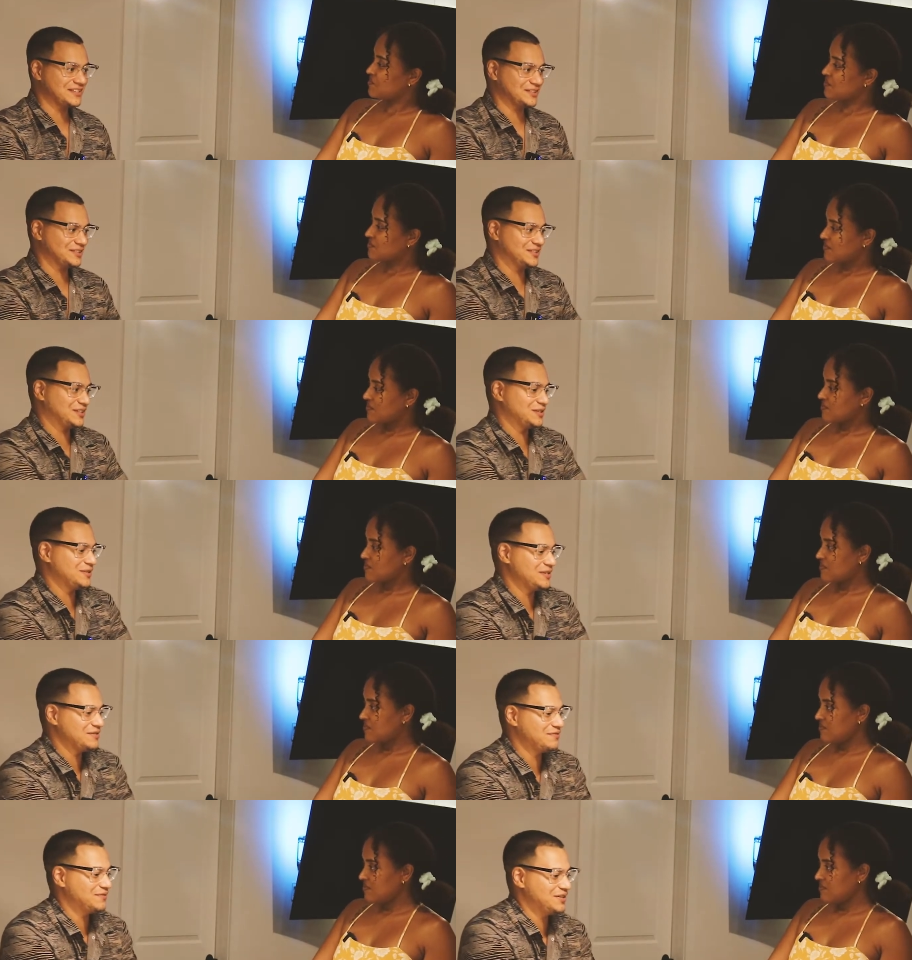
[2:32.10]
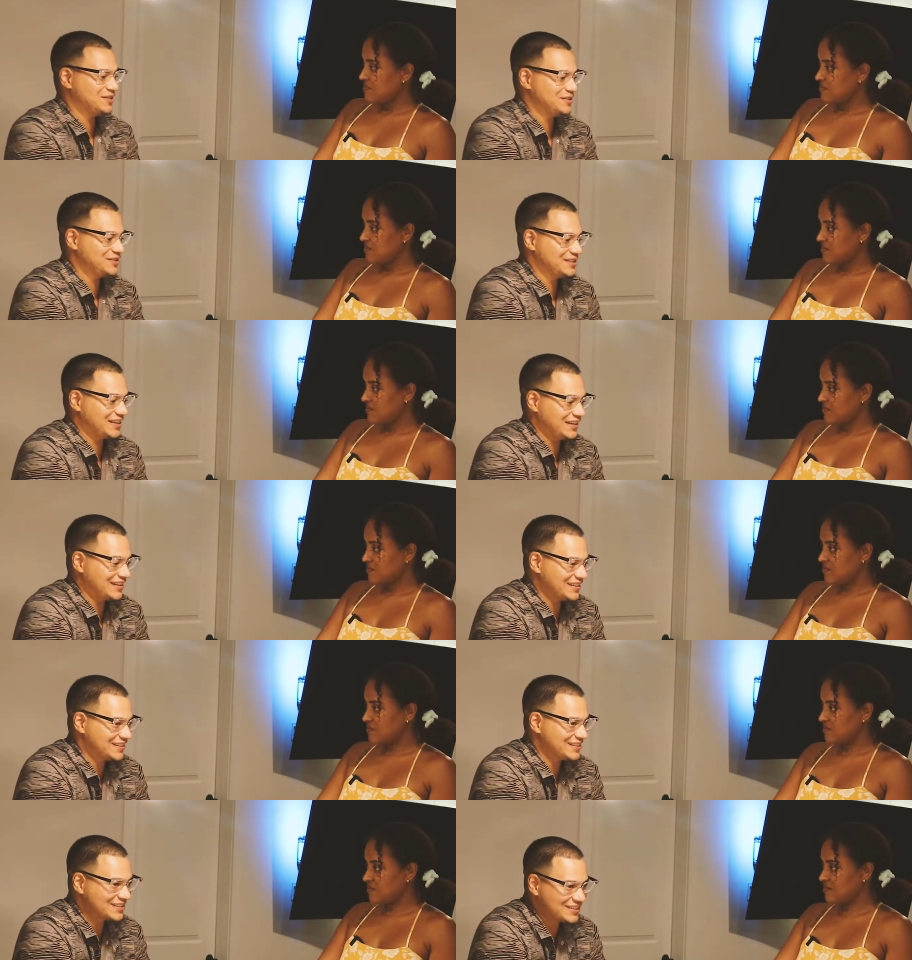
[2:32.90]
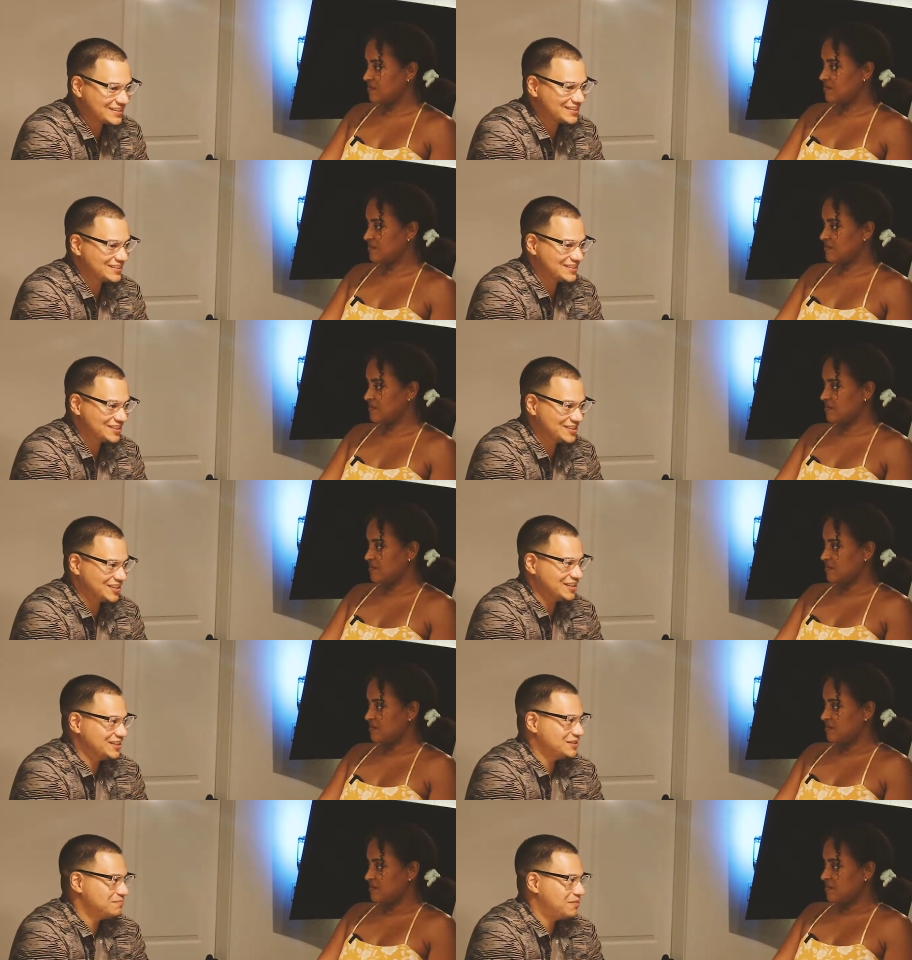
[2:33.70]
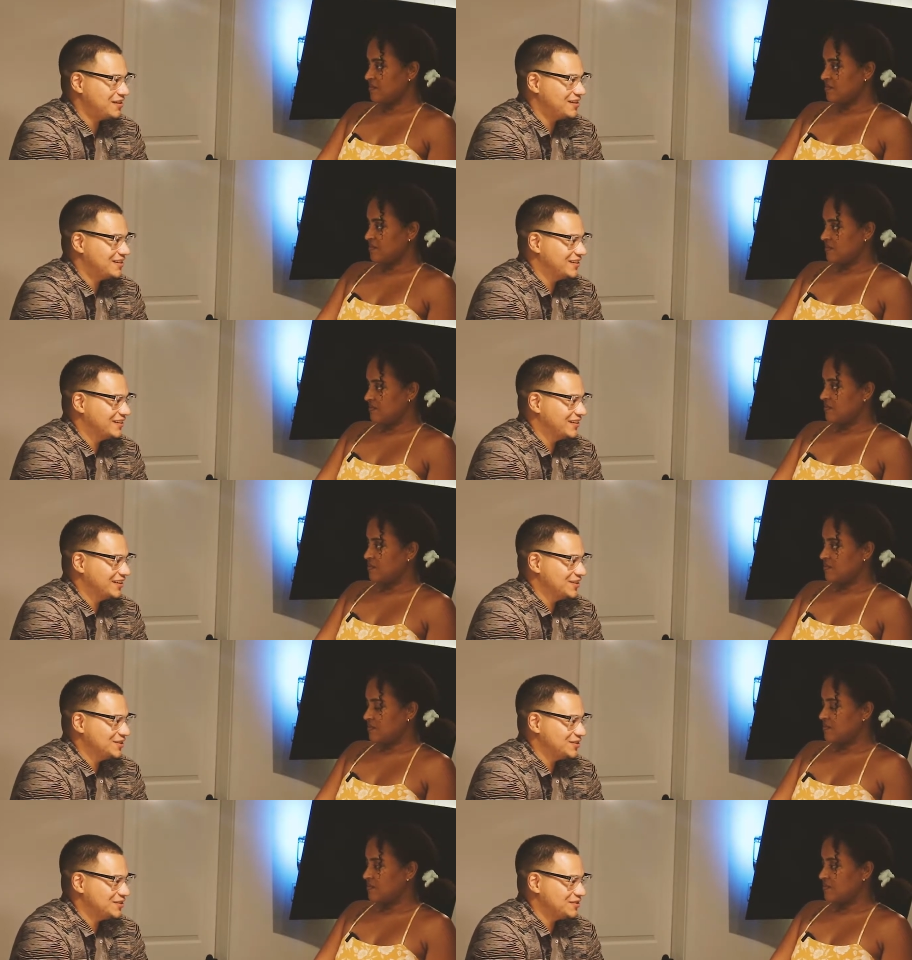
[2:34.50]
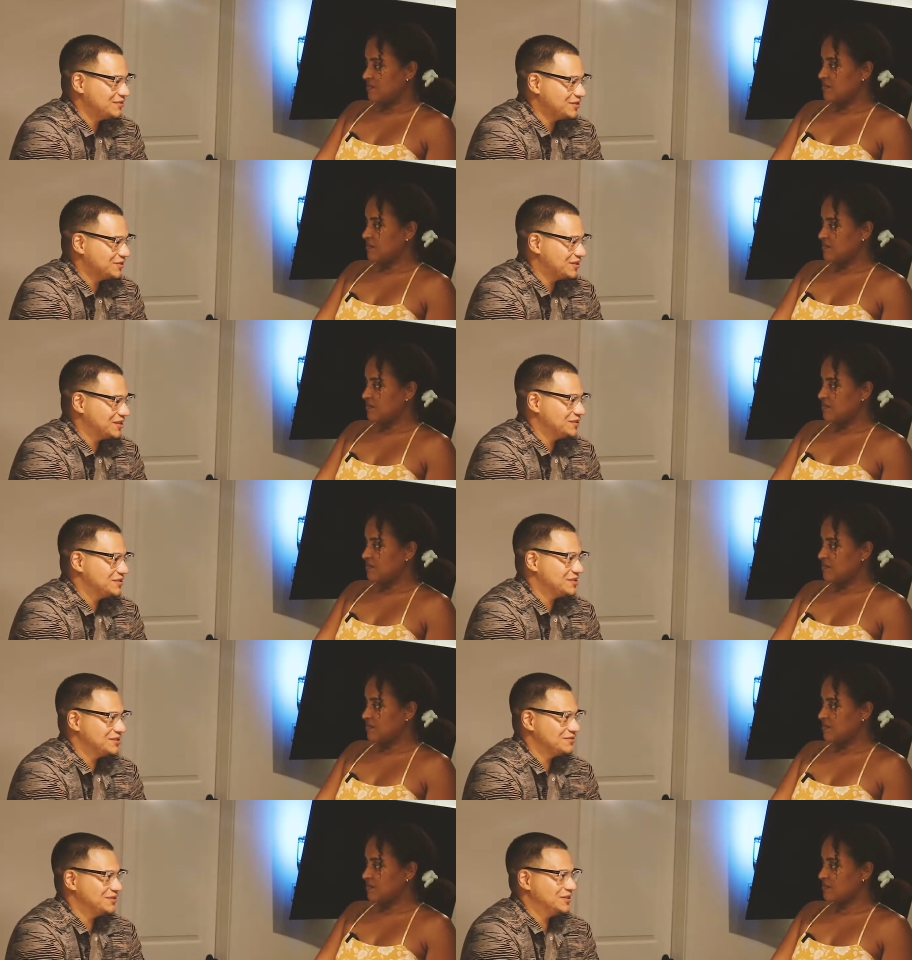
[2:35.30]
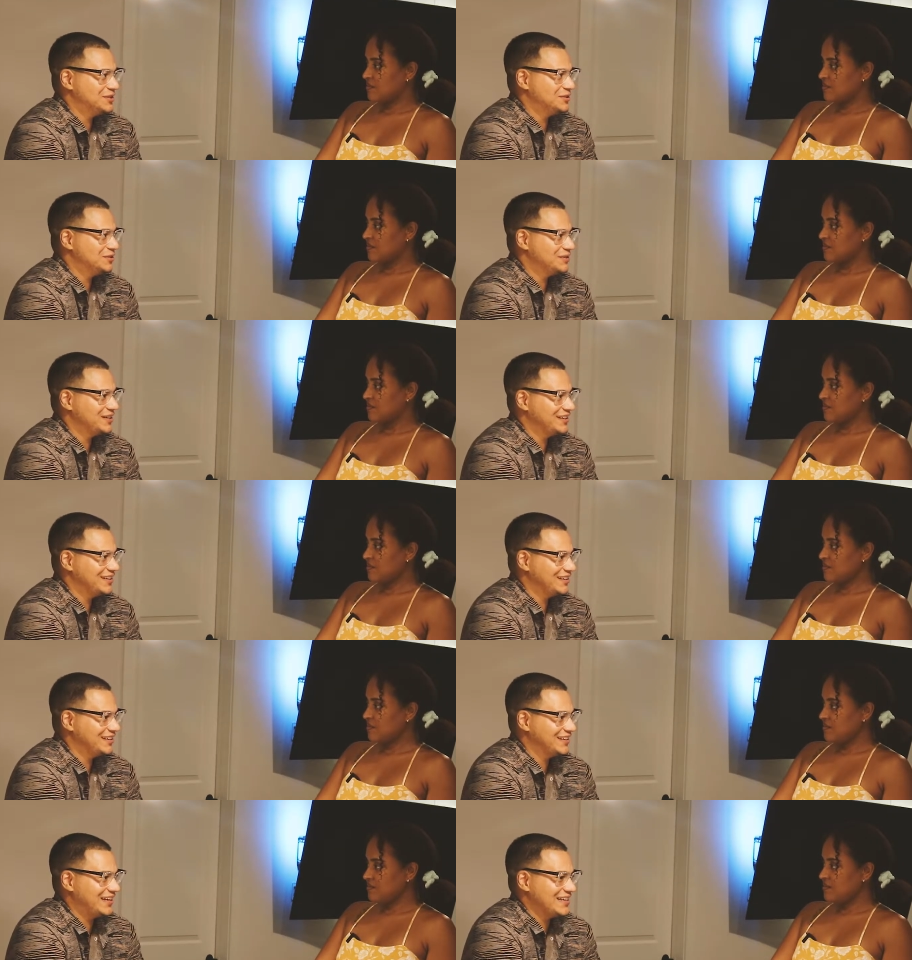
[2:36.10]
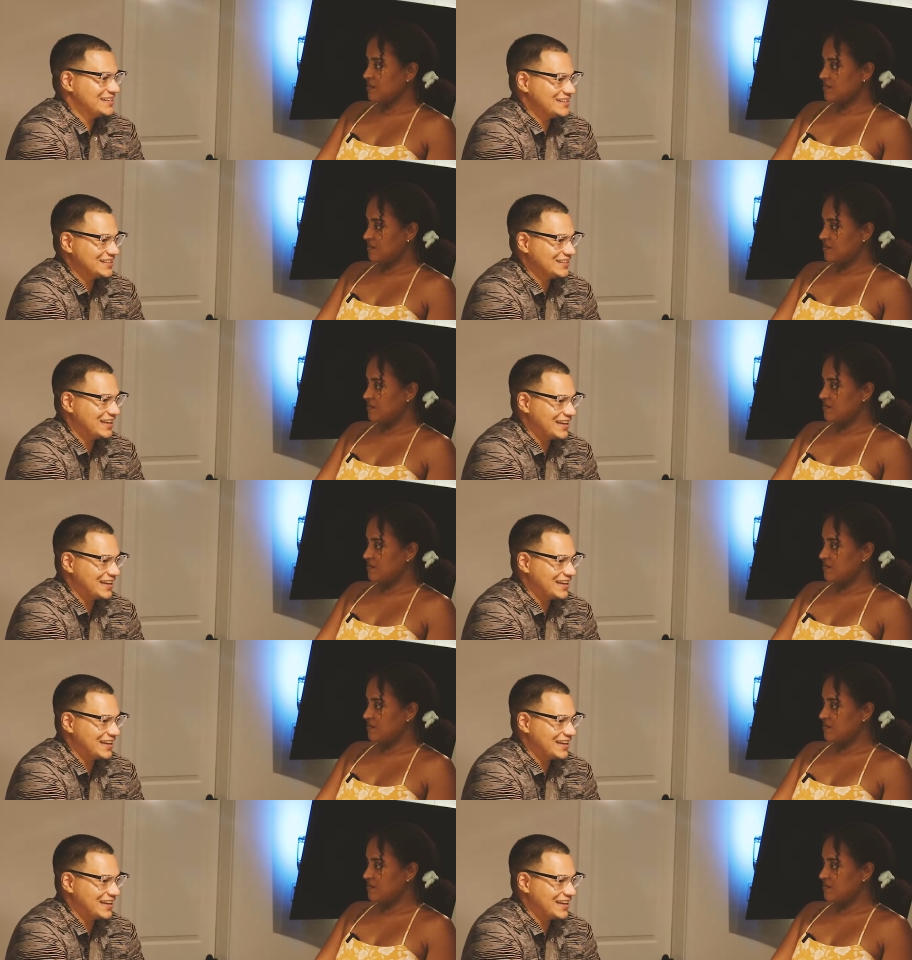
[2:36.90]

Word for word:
Speaker 1: so it always feels like it's shunned upon, and you always feel guilty for doing it as a,